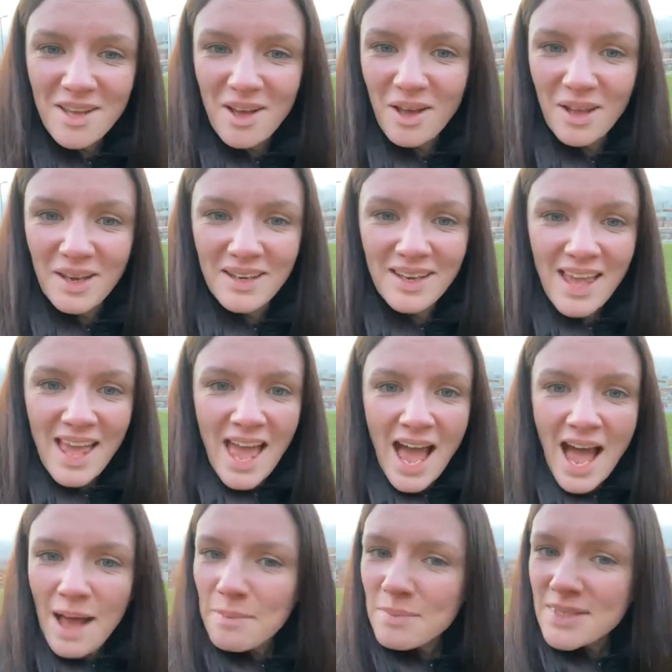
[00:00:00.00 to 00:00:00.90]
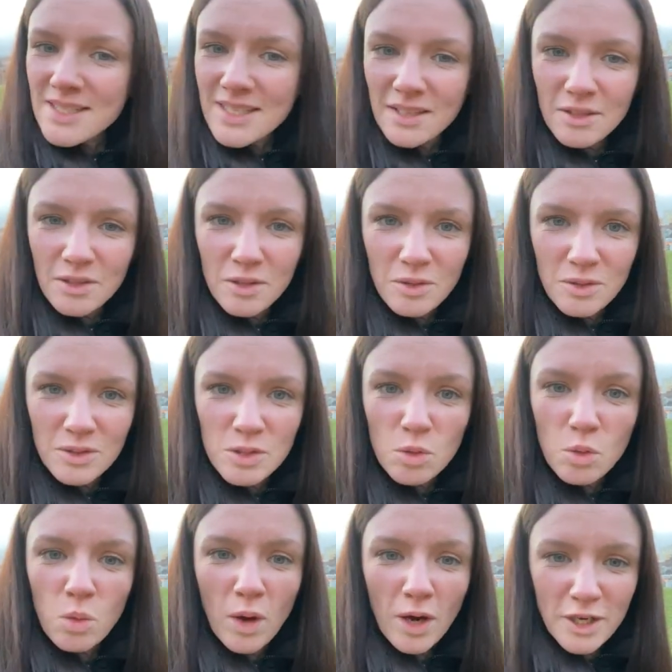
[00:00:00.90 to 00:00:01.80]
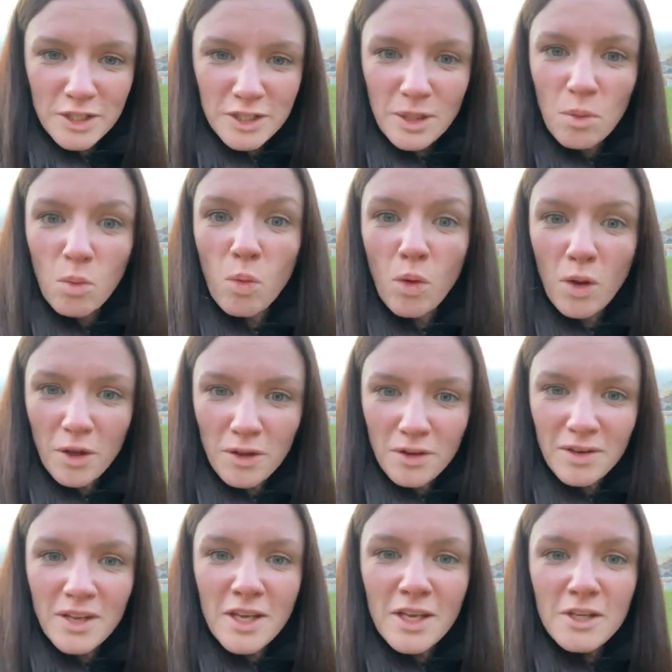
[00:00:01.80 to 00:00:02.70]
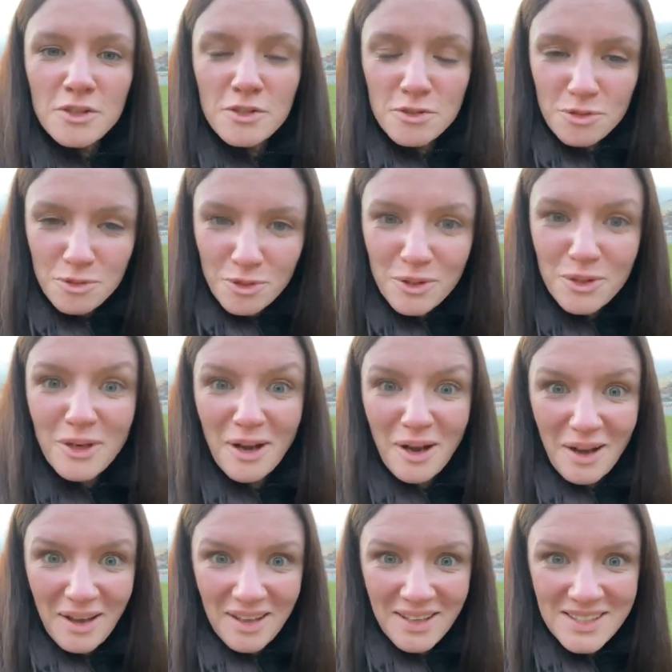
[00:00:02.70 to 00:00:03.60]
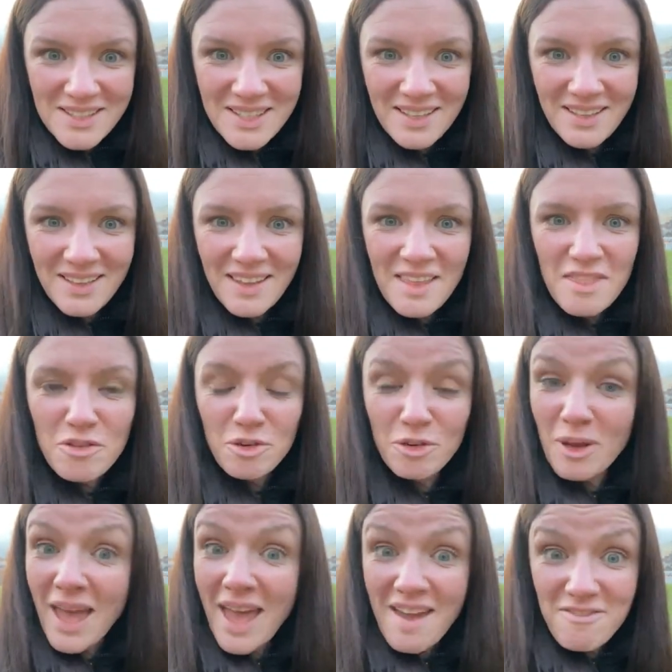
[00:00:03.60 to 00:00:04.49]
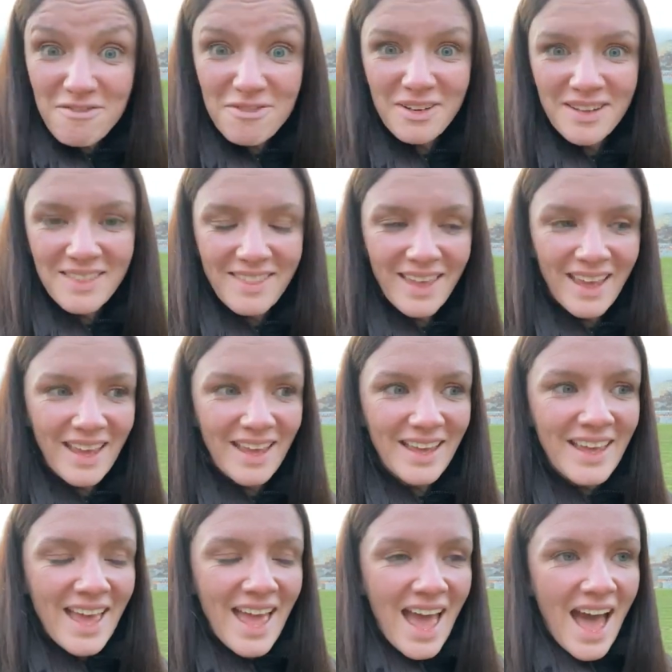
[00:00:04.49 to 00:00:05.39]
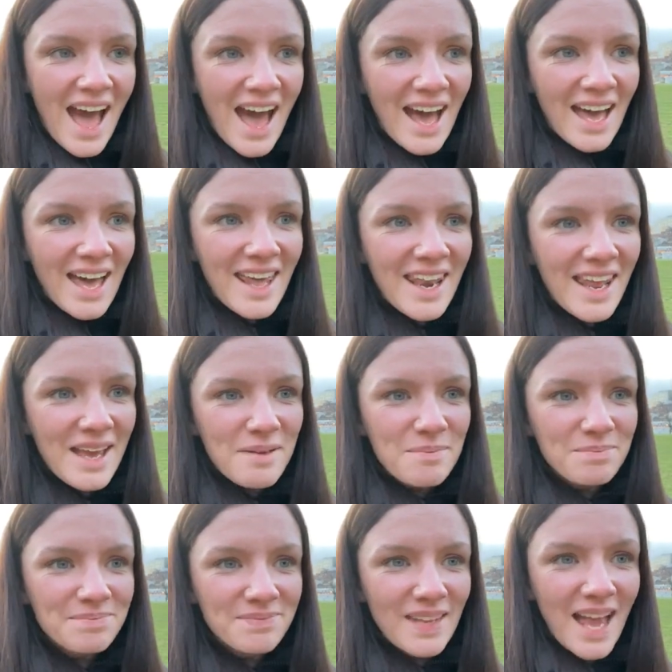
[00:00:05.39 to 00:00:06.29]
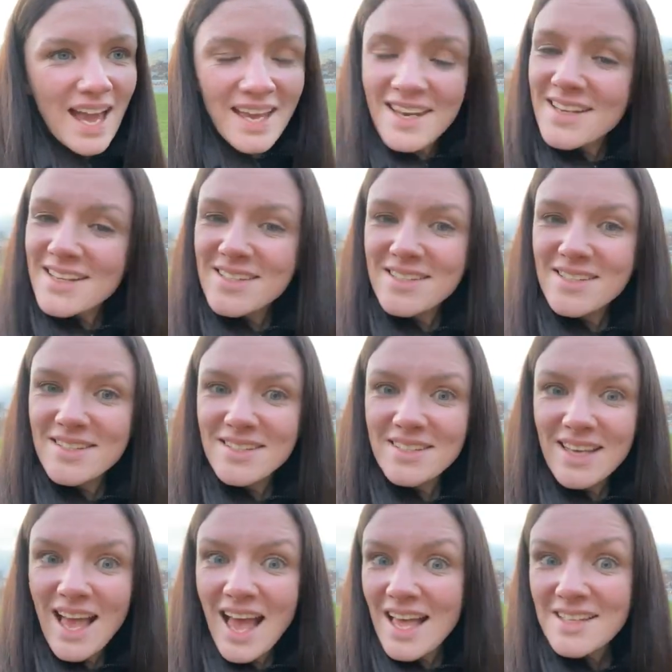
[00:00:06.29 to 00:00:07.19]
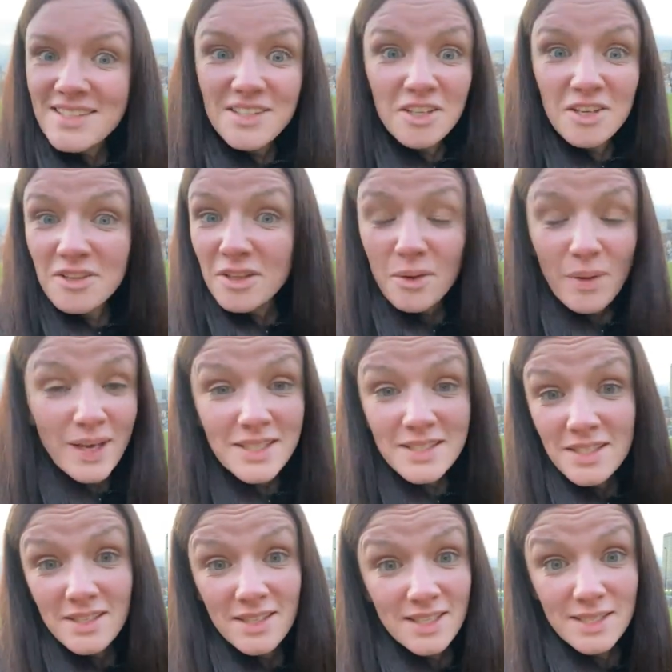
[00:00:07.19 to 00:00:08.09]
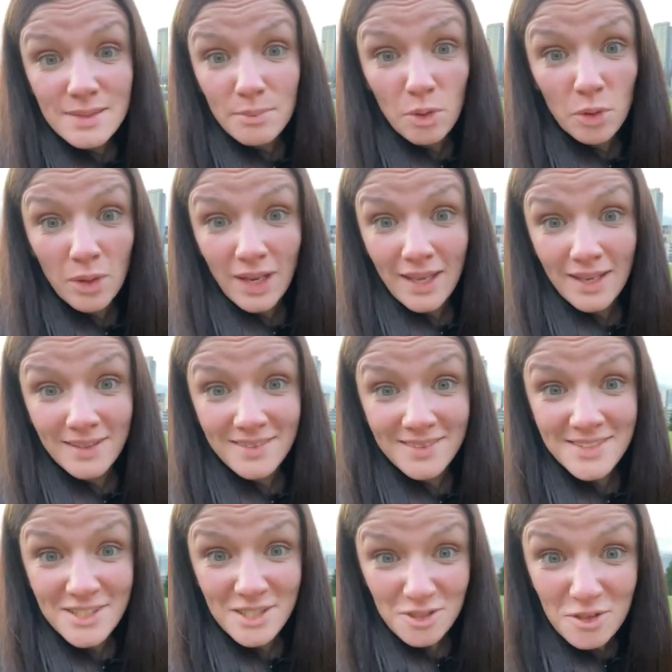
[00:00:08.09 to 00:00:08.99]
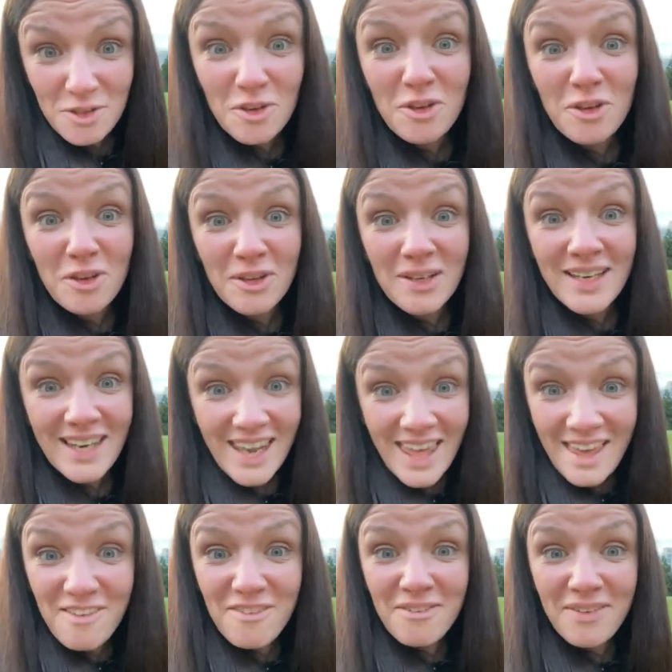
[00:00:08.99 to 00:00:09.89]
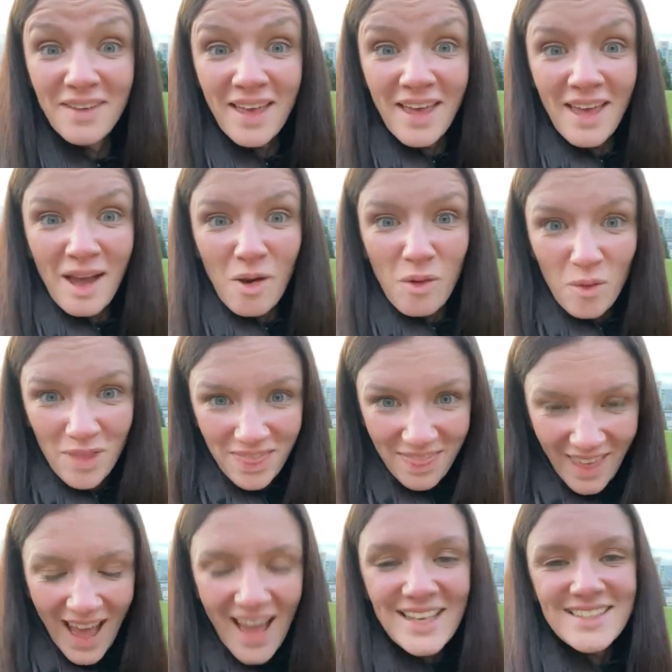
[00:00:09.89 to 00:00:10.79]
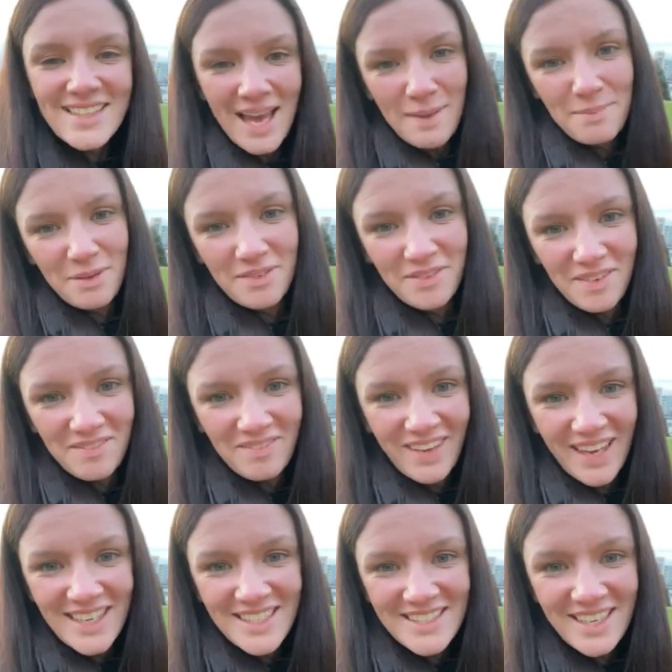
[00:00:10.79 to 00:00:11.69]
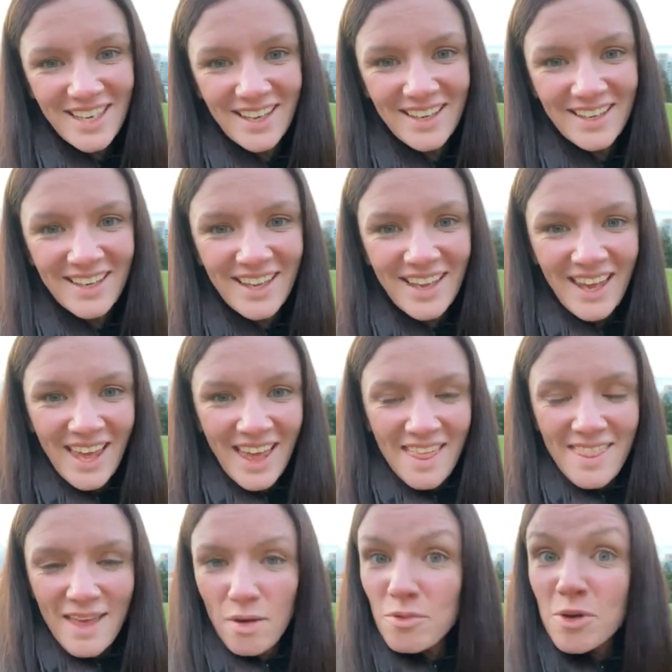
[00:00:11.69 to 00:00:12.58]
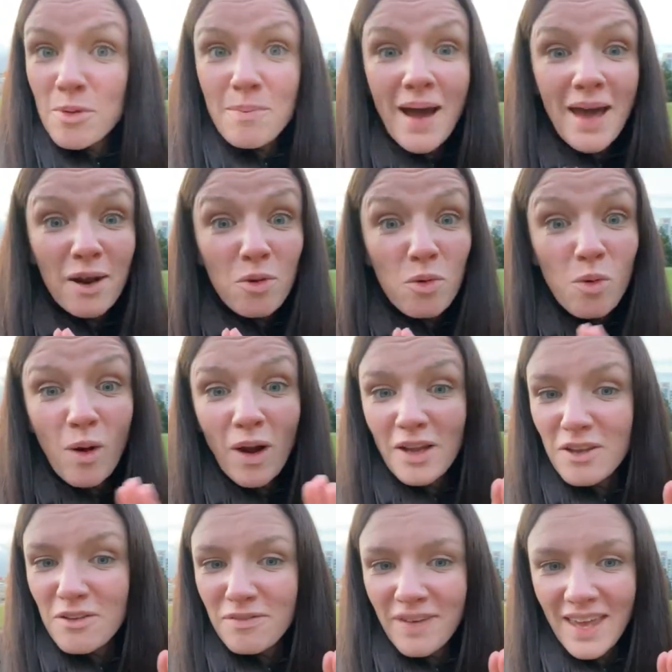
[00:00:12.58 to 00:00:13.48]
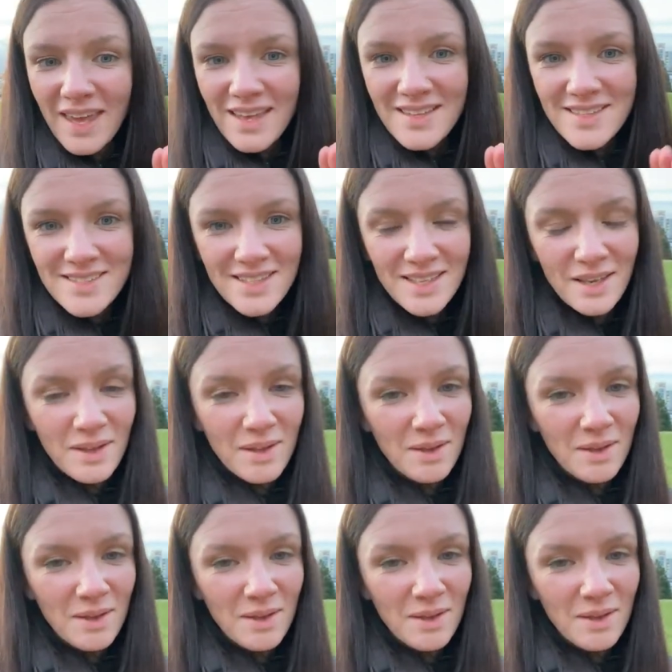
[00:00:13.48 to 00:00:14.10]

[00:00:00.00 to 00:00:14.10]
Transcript: on. I'm still going to worship one true God through everything. And I just ask you the question this morning, do you live with that type of conviction that no matter what you face,